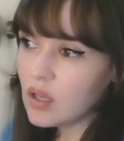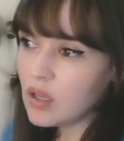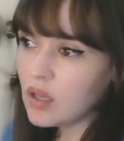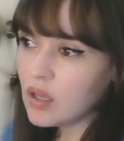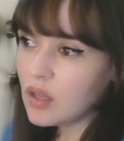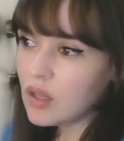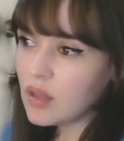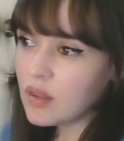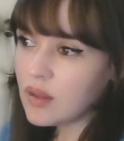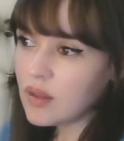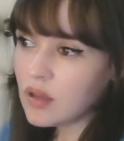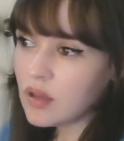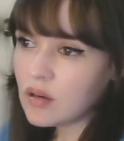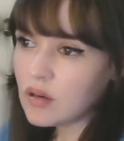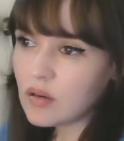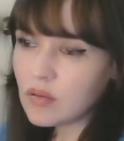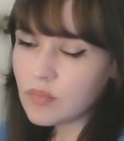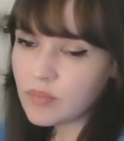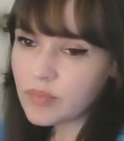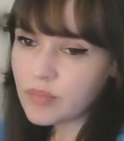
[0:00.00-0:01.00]
they are
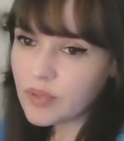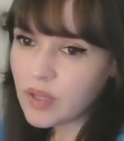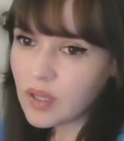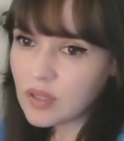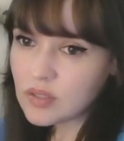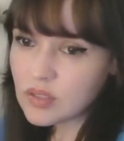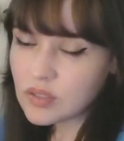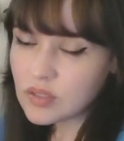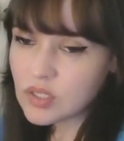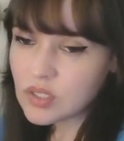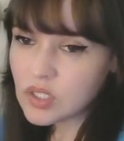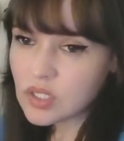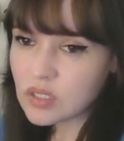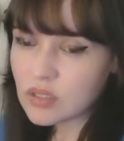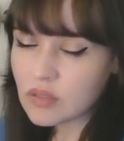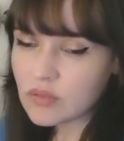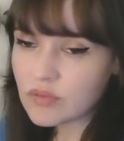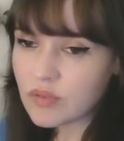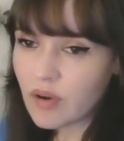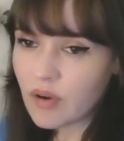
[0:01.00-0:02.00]
playing
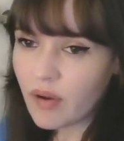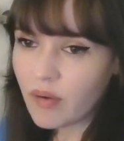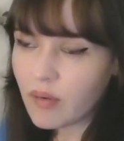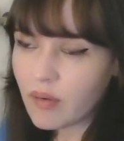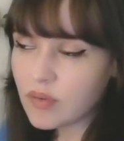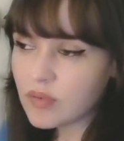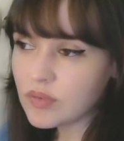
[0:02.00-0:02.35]
traditional rock